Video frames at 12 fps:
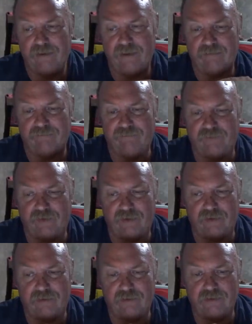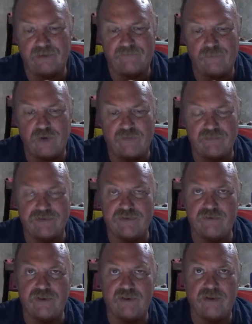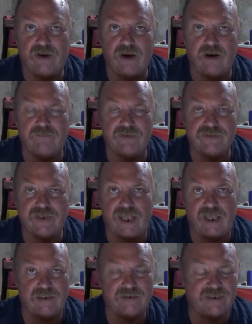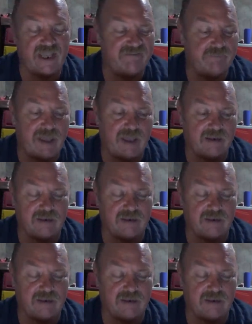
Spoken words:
if whoever's doing the harvest can't save back